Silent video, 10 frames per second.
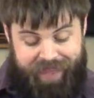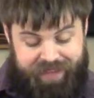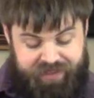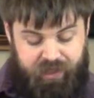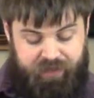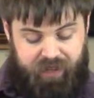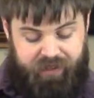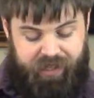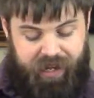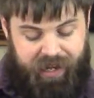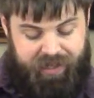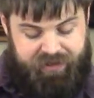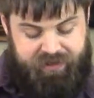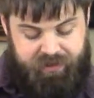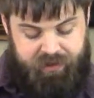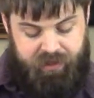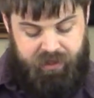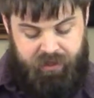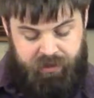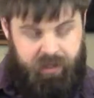they served other gods.
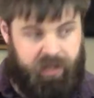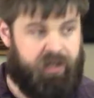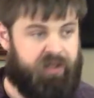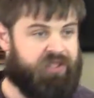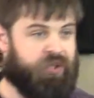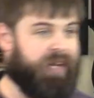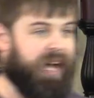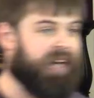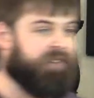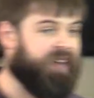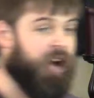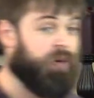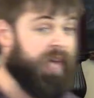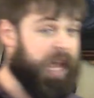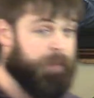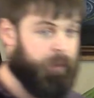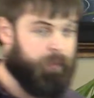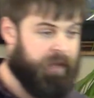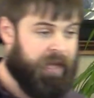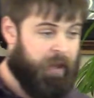So God found Abram